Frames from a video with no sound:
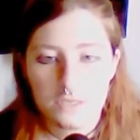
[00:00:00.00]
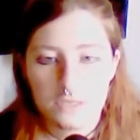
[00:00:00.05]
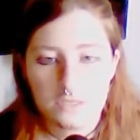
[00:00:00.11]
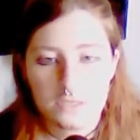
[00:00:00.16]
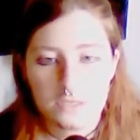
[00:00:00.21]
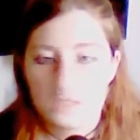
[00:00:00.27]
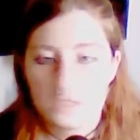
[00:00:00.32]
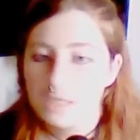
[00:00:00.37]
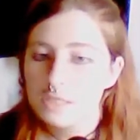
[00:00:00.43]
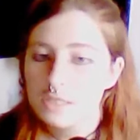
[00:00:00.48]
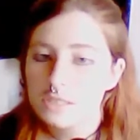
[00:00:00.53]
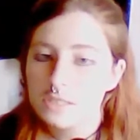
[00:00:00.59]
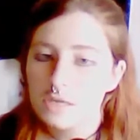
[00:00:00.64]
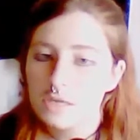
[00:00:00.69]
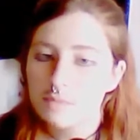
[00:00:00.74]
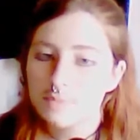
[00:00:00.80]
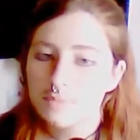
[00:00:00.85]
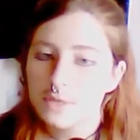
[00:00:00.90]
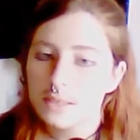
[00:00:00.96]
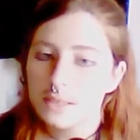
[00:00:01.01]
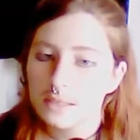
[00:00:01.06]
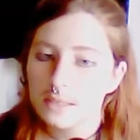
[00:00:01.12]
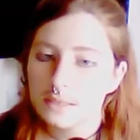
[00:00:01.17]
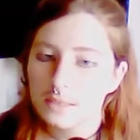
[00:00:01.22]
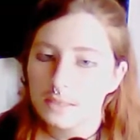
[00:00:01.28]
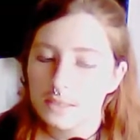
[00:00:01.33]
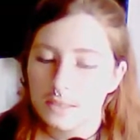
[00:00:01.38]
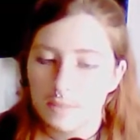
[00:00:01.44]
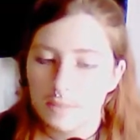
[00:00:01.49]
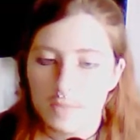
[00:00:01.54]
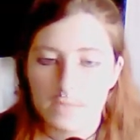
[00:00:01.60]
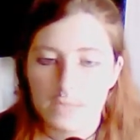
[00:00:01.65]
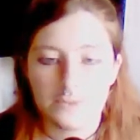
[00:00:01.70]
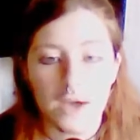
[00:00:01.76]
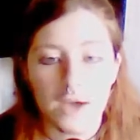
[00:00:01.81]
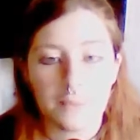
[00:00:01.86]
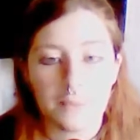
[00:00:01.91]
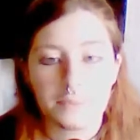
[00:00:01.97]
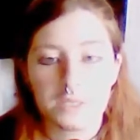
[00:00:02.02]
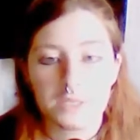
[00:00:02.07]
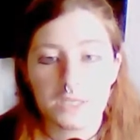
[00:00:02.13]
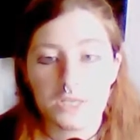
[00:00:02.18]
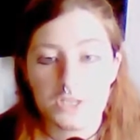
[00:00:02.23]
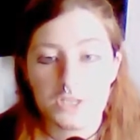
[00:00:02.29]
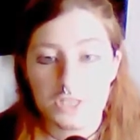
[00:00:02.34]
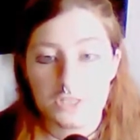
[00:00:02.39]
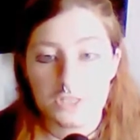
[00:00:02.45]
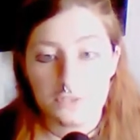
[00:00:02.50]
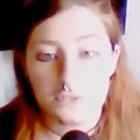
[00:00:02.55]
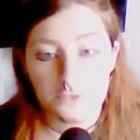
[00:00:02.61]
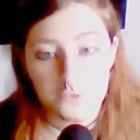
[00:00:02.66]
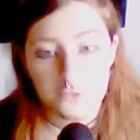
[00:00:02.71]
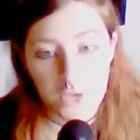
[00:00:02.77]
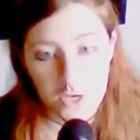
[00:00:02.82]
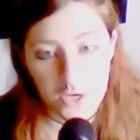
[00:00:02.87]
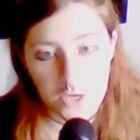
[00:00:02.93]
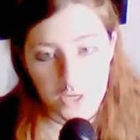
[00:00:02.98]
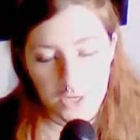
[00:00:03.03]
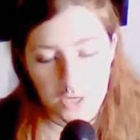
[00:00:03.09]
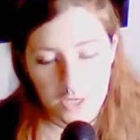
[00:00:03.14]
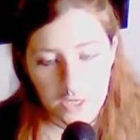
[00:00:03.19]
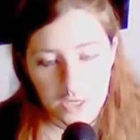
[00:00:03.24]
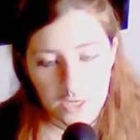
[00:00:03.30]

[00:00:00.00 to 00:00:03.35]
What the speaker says: stitched up anything that might have happened in its fur,